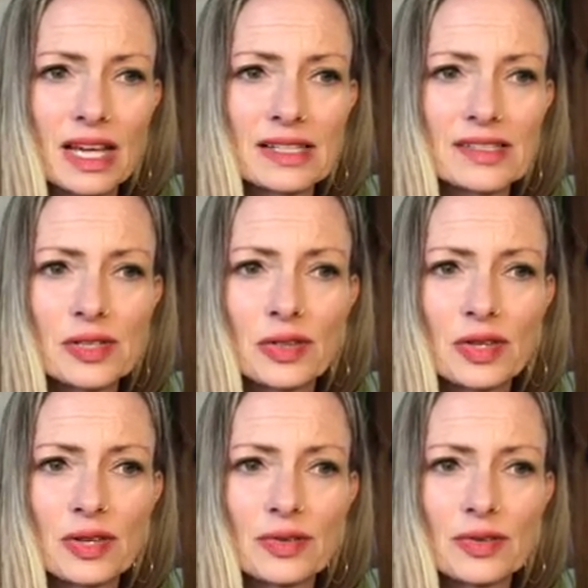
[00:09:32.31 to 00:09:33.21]
And so
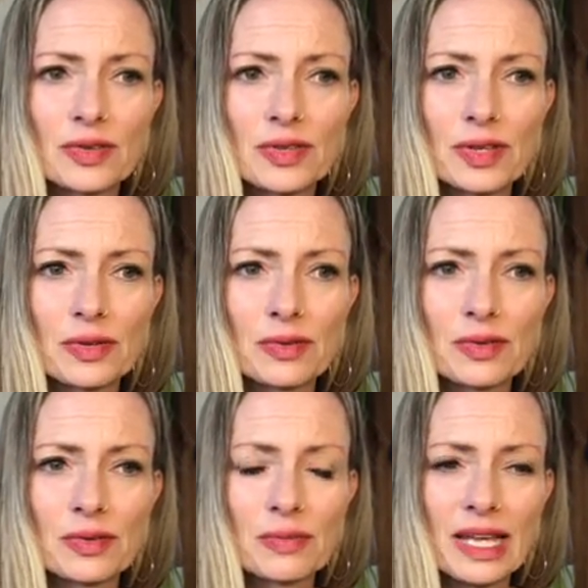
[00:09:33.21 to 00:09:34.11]

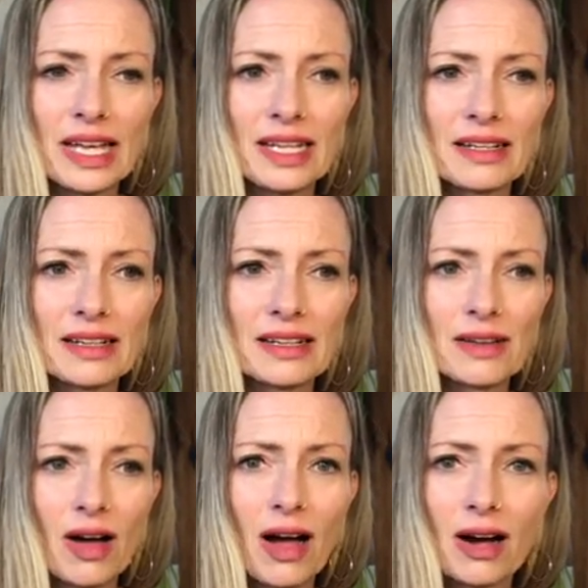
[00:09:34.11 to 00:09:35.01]
the main
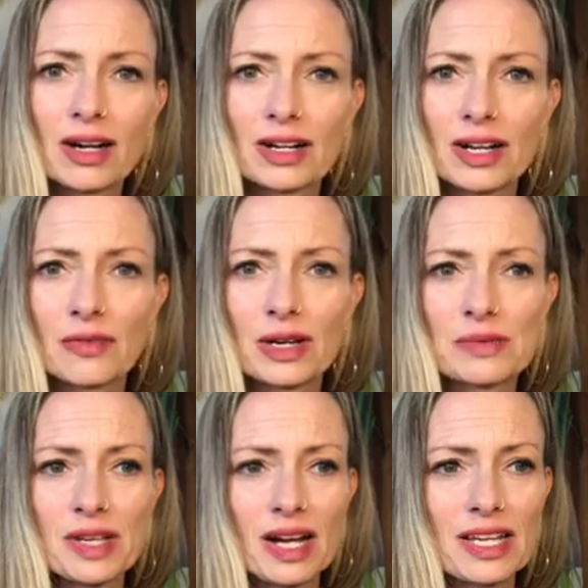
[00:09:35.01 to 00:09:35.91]
heart of what I'm
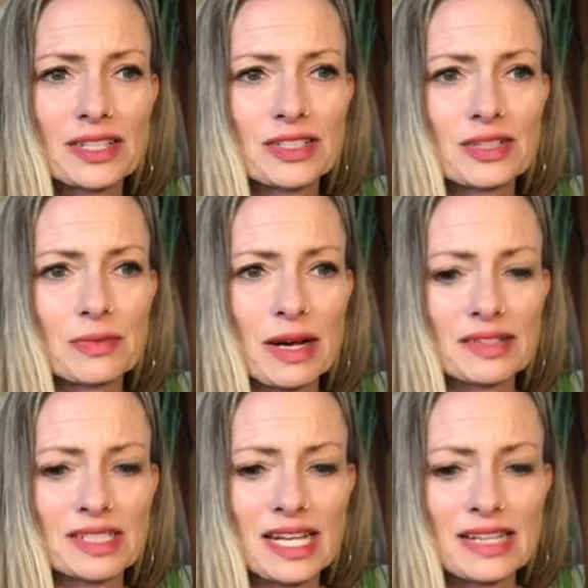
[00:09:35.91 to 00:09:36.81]
talking to you about
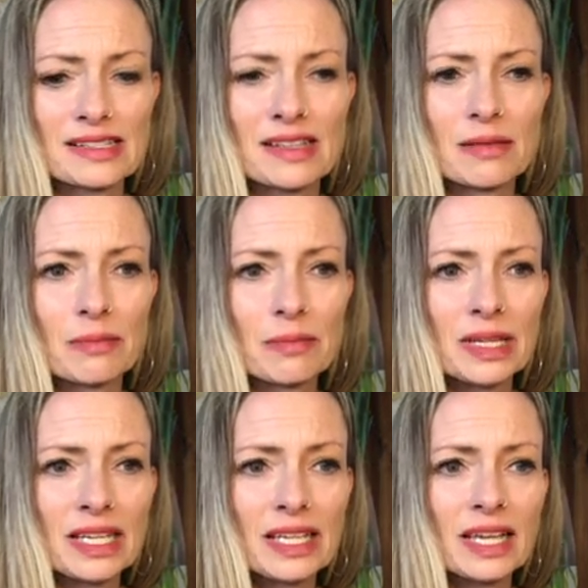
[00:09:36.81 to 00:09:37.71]
today is
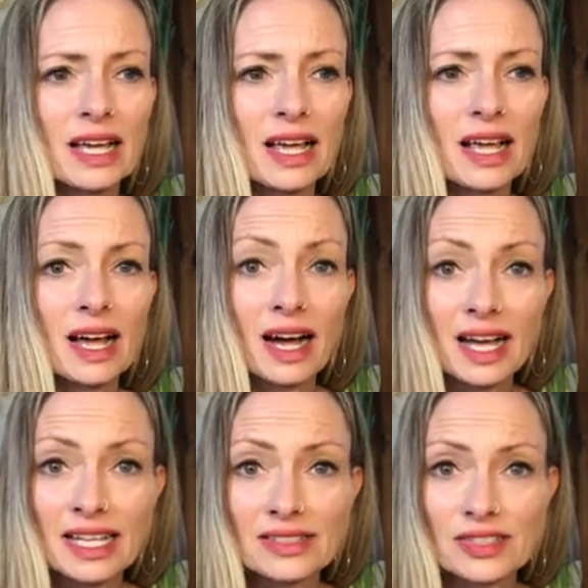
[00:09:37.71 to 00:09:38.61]
being
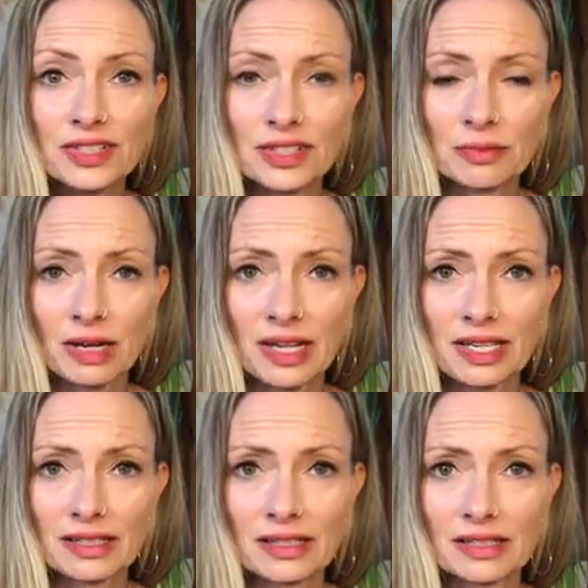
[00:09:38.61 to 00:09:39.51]
kind to your
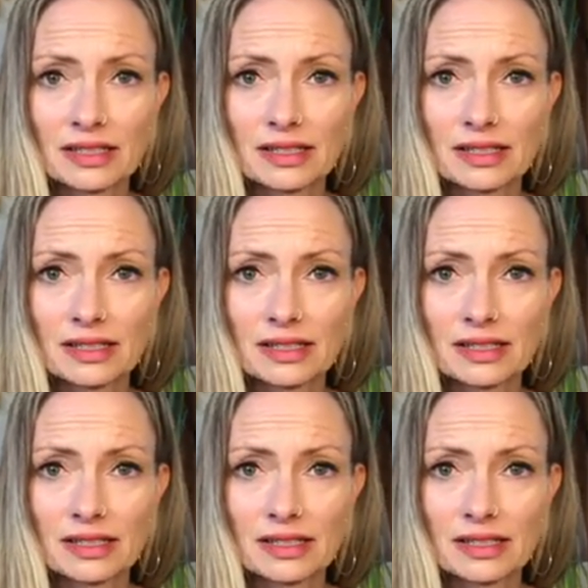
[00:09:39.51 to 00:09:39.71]
mind.